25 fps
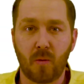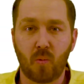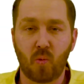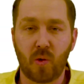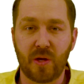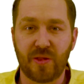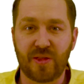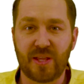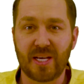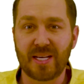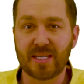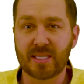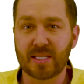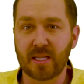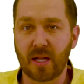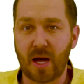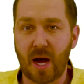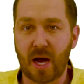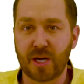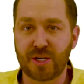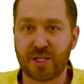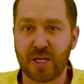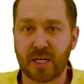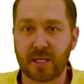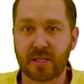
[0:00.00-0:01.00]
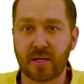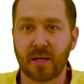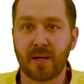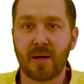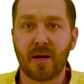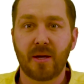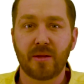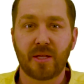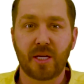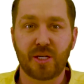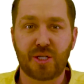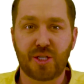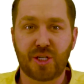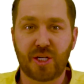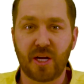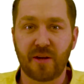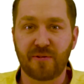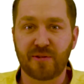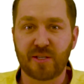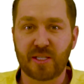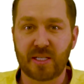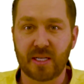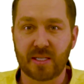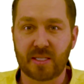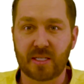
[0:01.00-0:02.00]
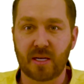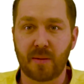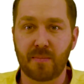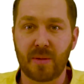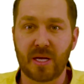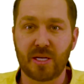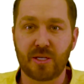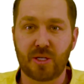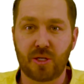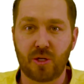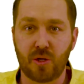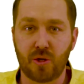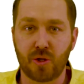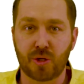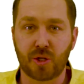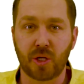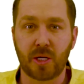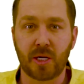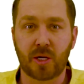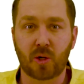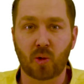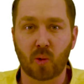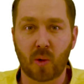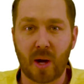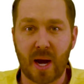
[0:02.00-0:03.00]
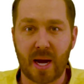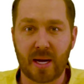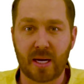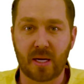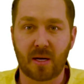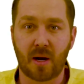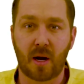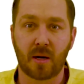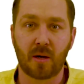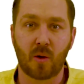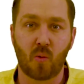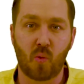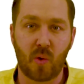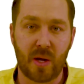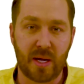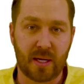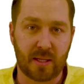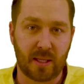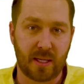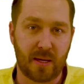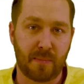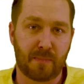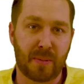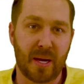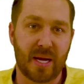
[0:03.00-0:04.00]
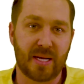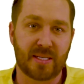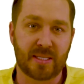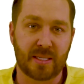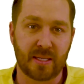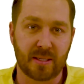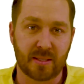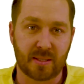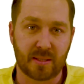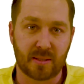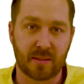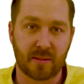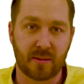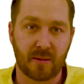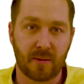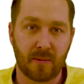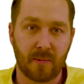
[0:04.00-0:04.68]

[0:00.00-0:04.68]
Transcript: With this logic, the shift system is usually created on a weekly basis.